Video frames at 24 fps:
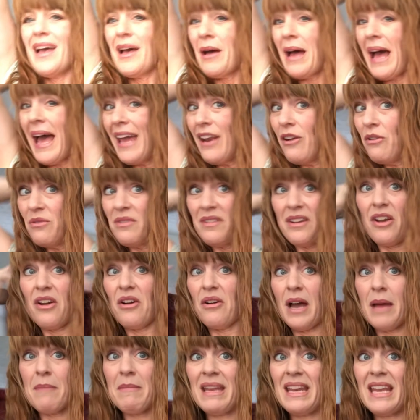I don't know.
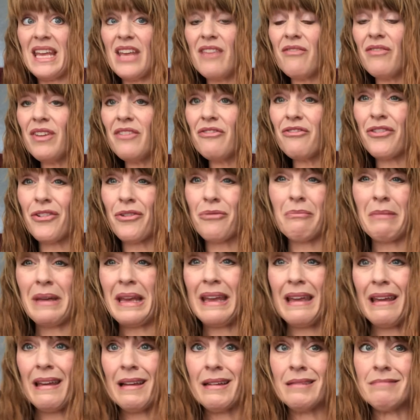I mean, even for
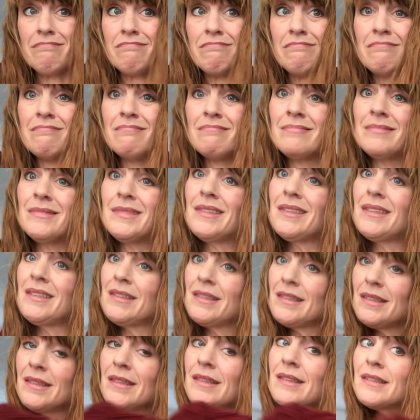me,
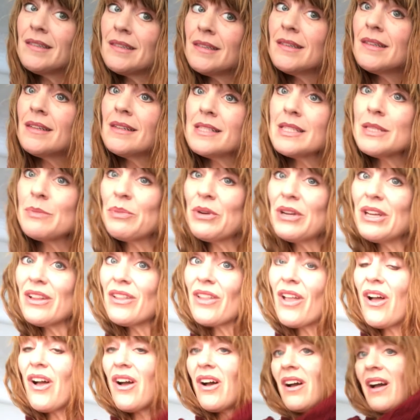it's pretty
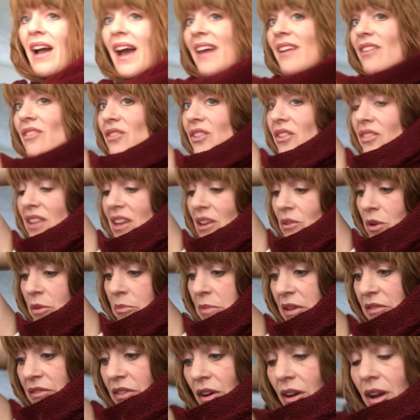long. I don't know that it would
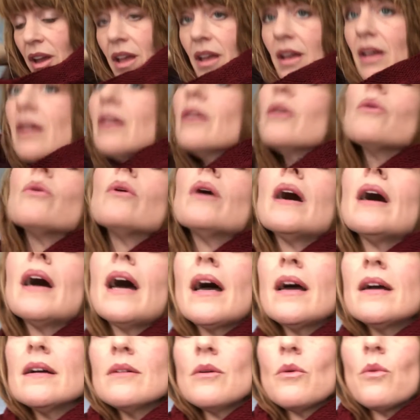be very
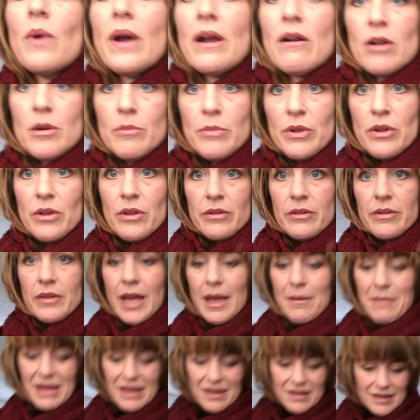wearable.
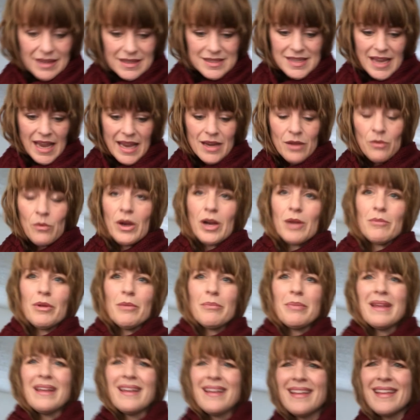I mean, it's kind of wearable,
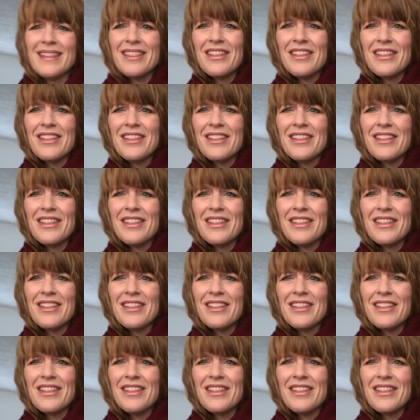but